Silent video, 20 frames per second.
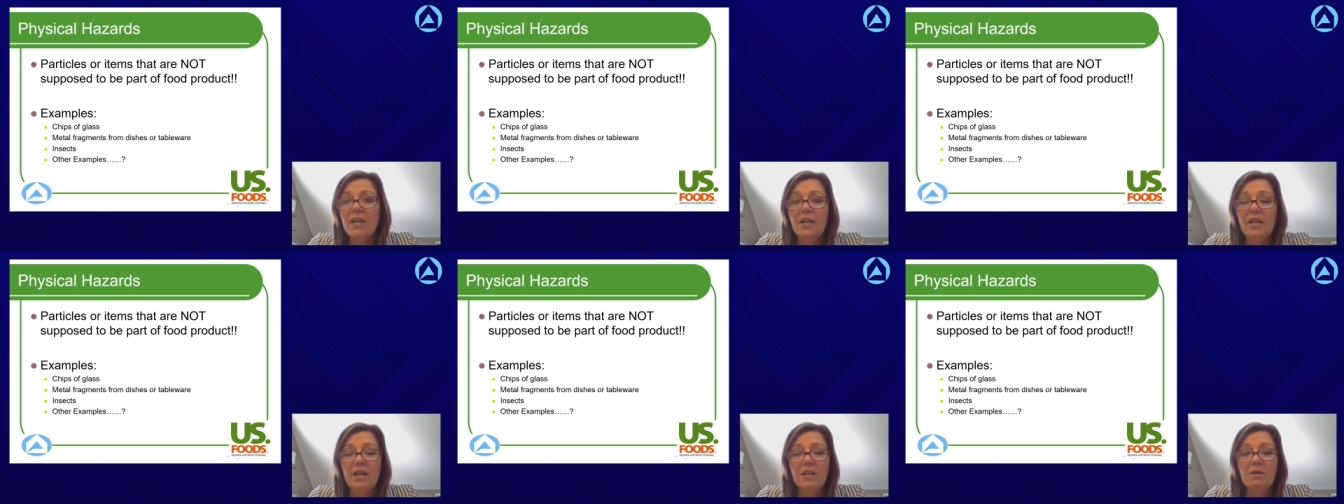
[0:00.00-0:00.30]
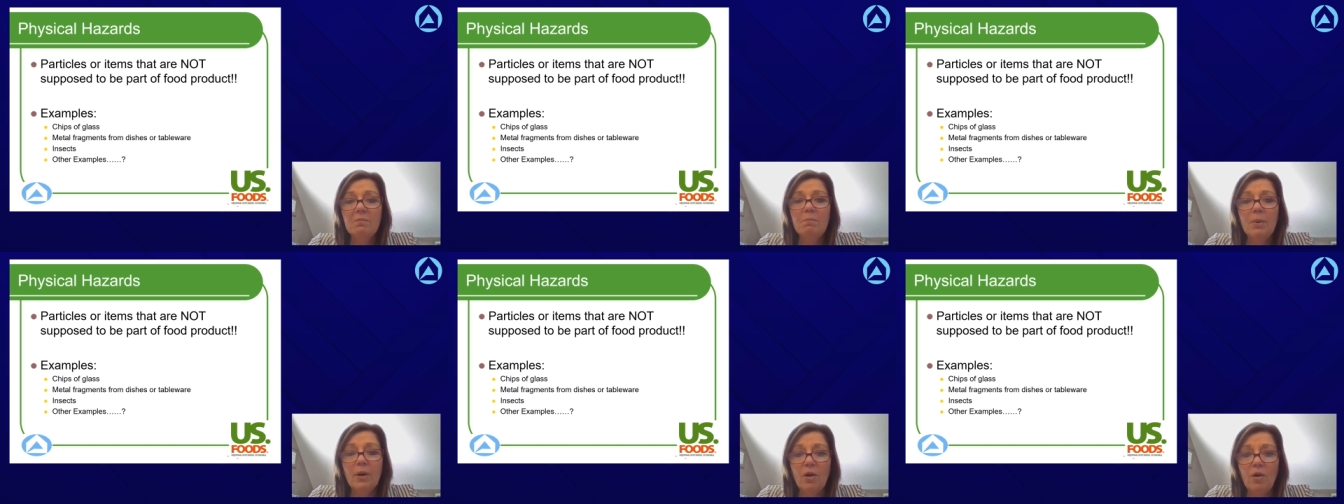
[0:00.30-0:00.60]

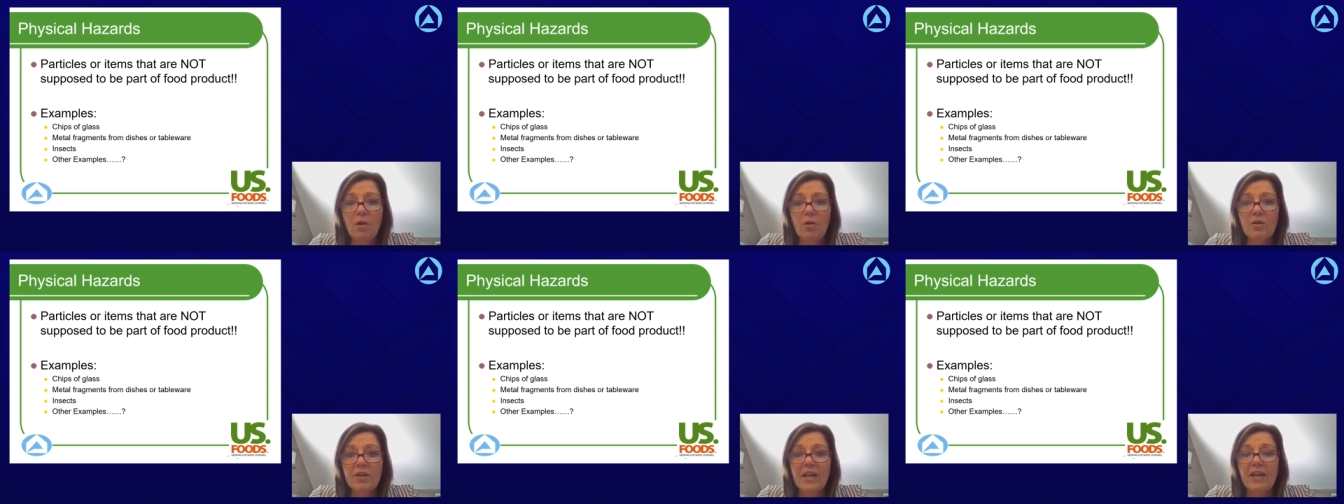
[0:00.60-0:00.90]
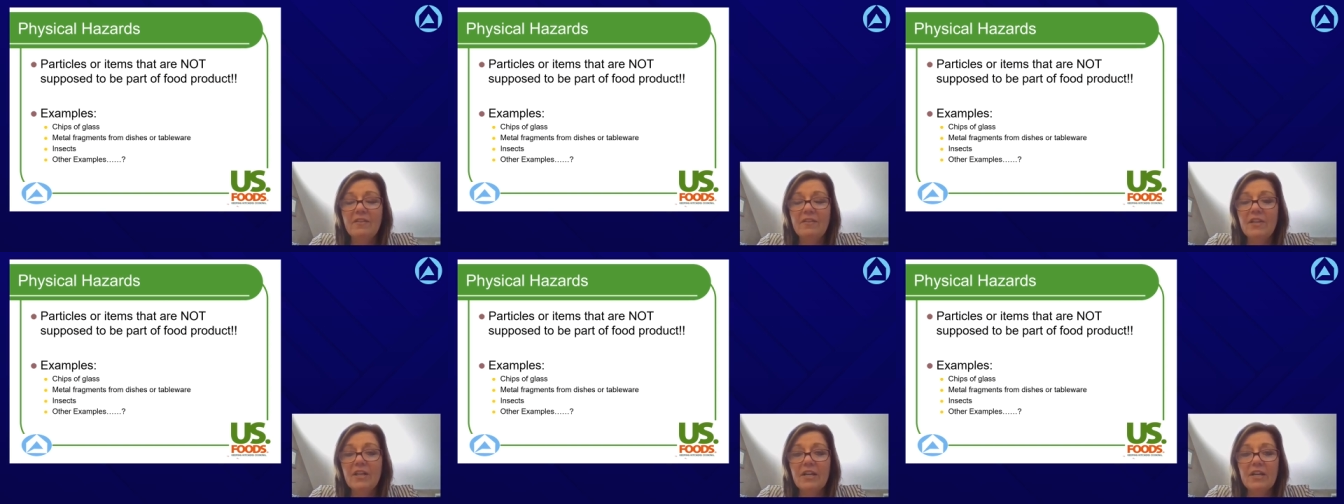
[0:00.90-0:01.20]
in bulk,
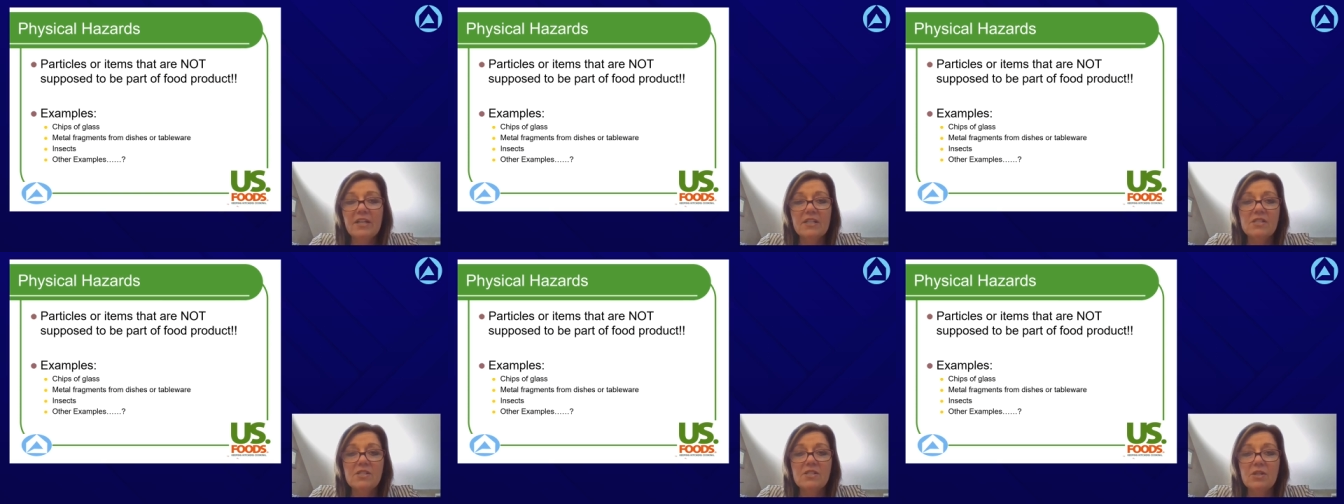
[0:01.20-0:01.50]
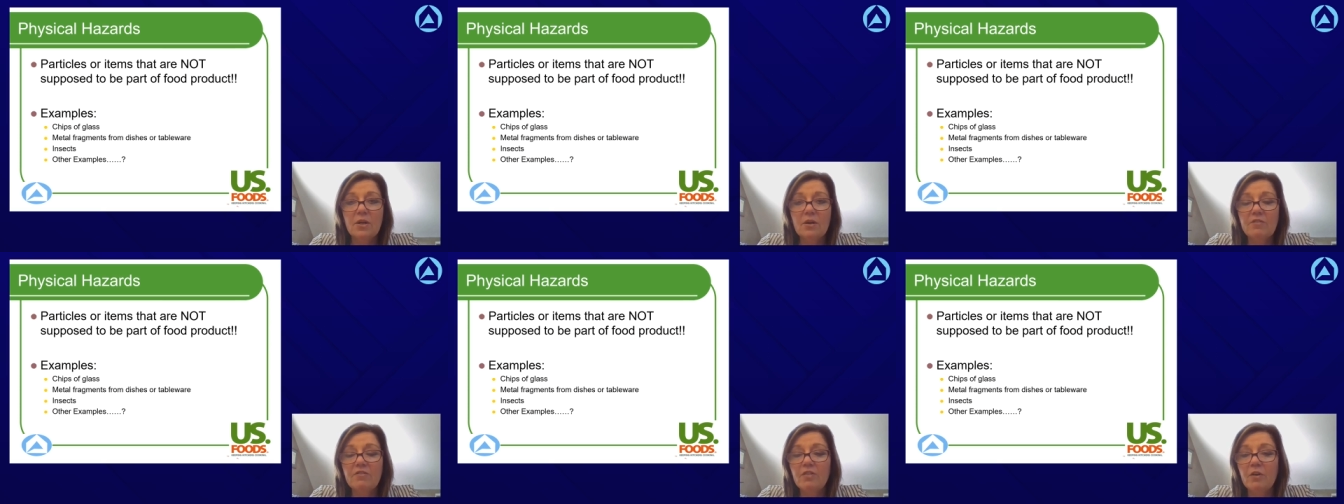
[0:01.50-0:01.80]
and then it is
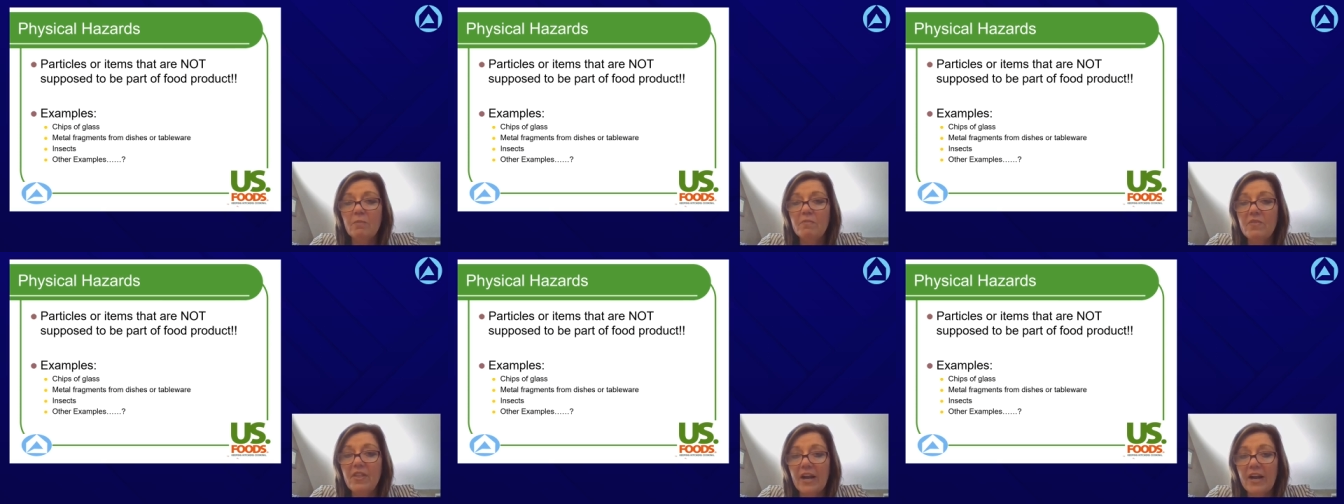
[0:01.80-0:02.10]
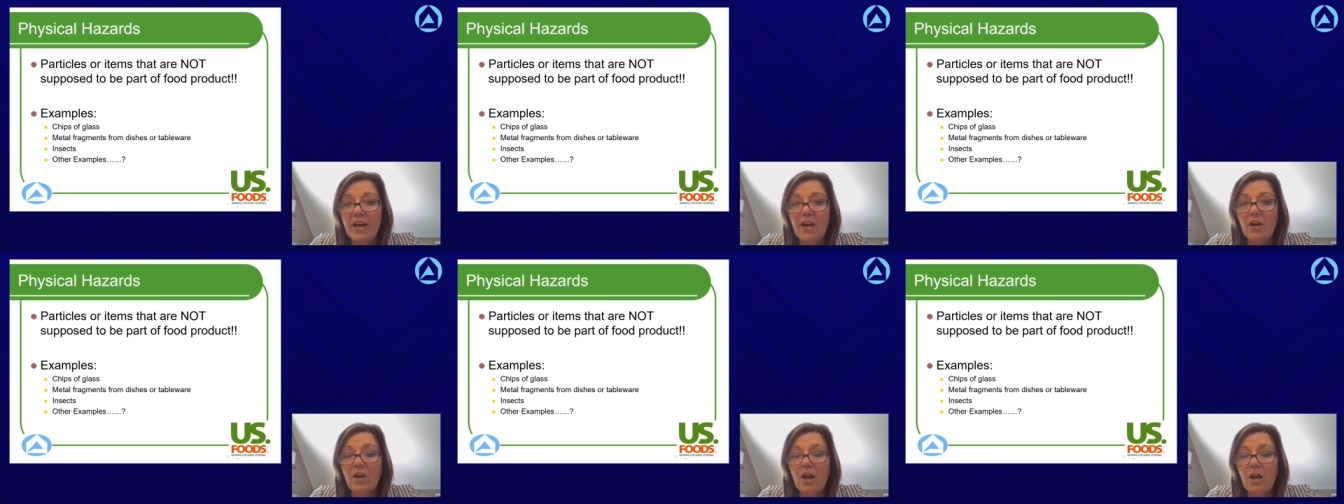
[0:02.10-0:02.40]
served from
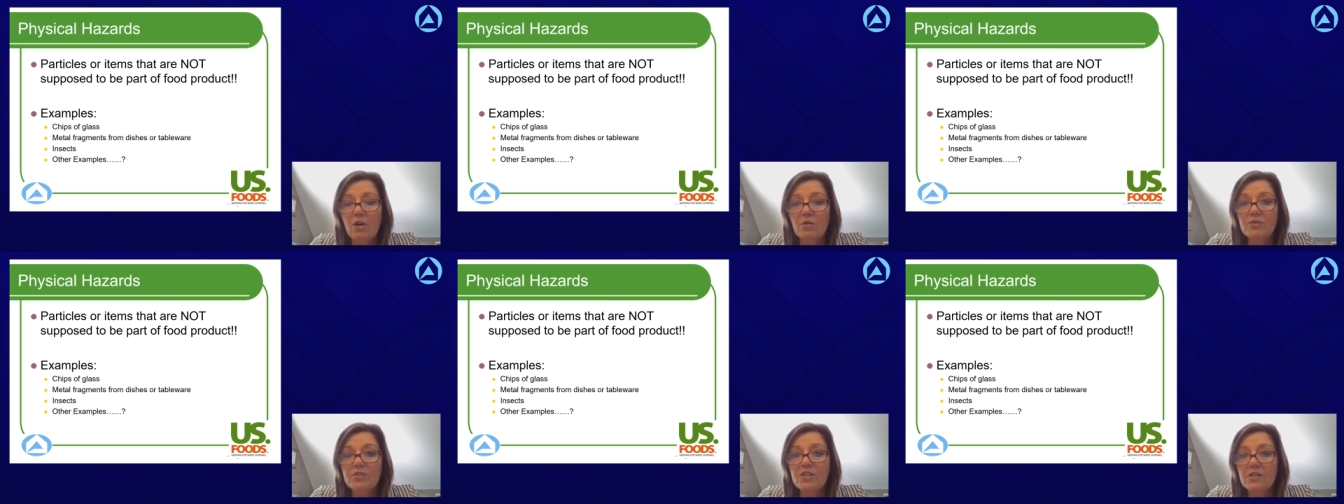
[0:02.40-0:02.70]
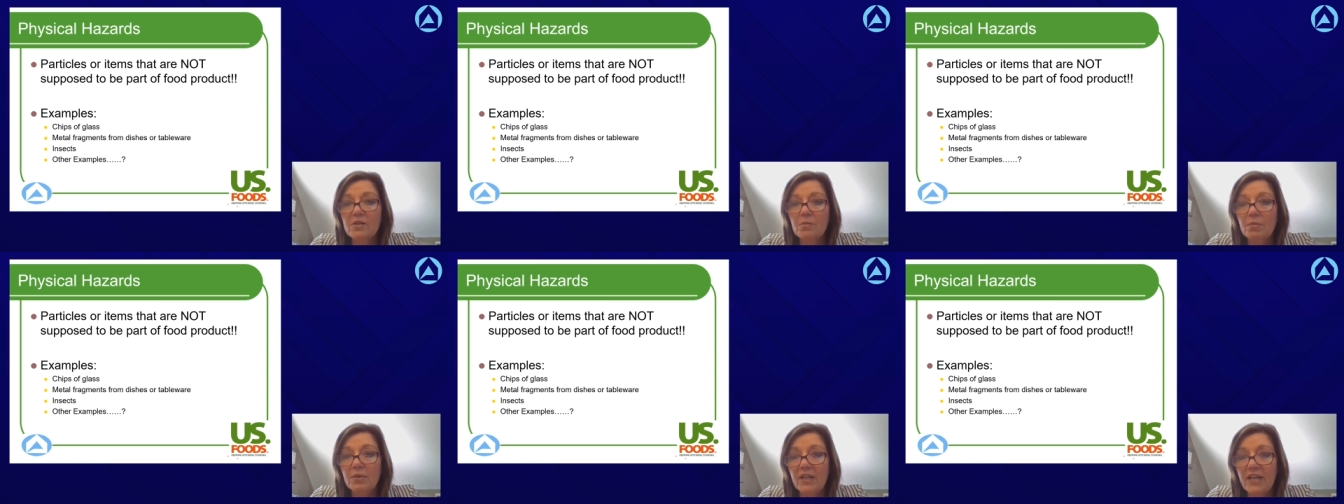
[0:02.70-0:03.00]
there onto
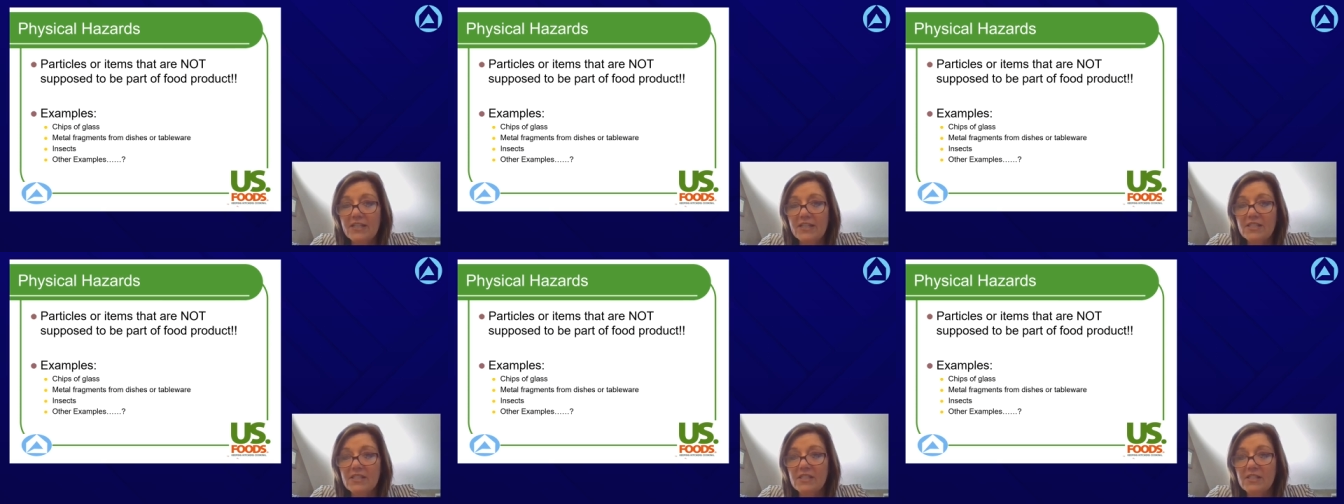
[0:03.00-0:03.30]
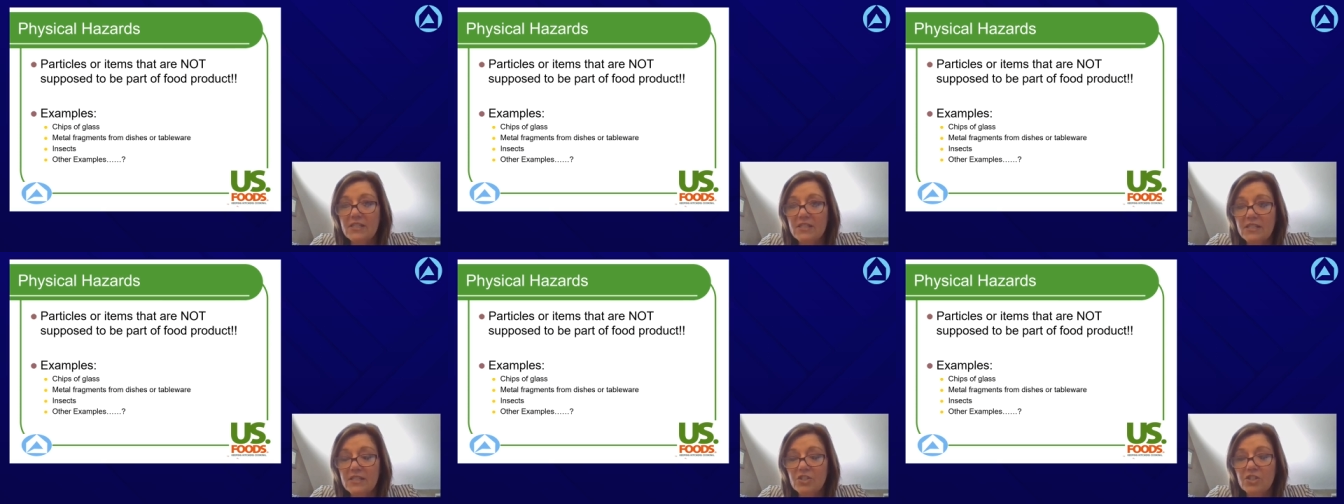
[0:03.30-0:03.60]
the plates
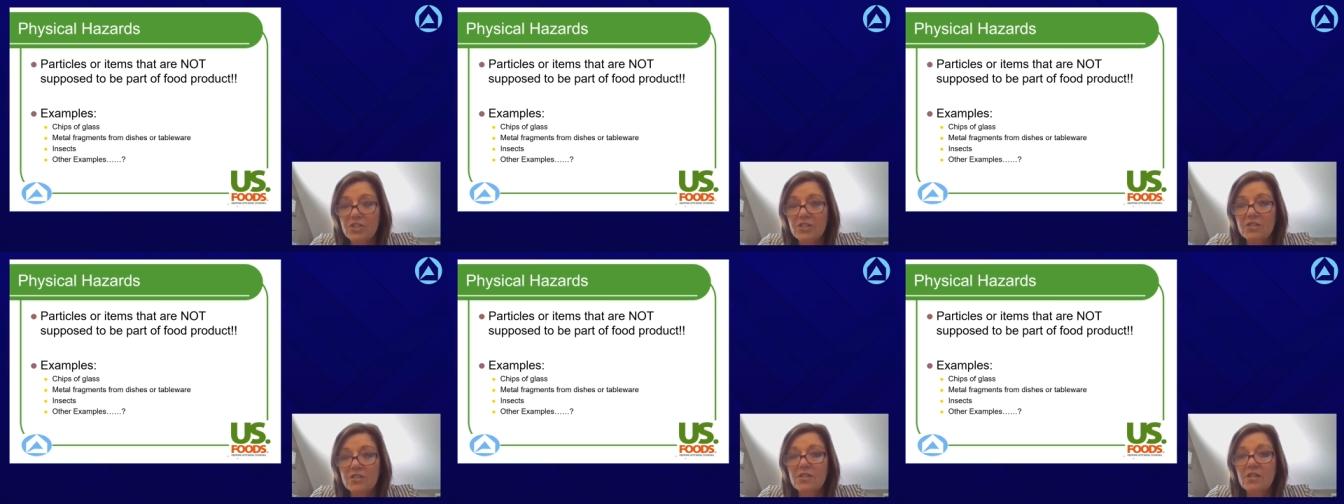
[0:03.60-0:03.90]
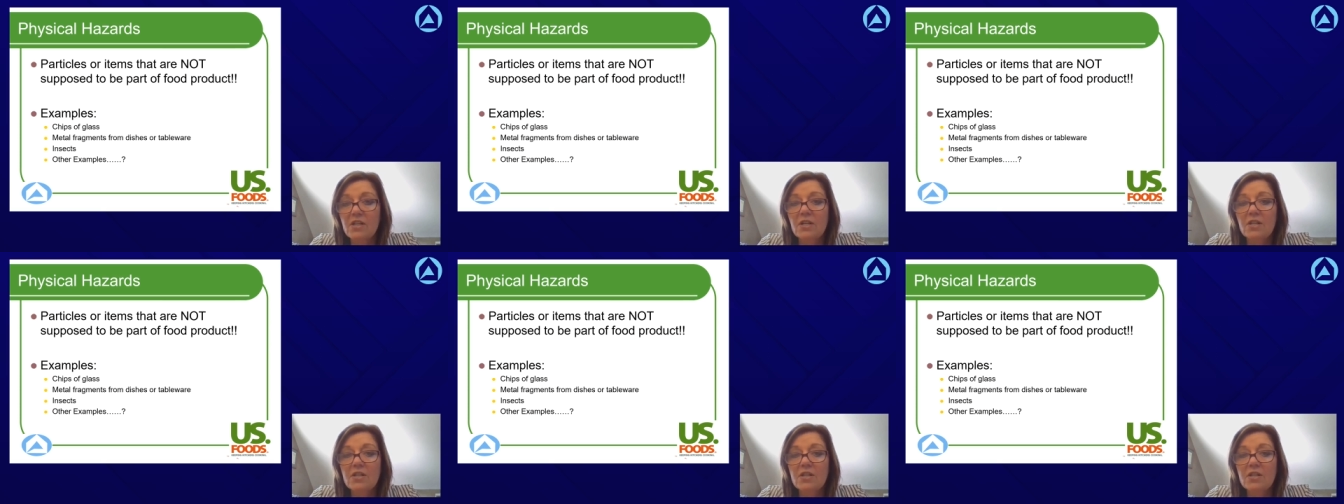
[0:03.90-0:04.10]
and dishes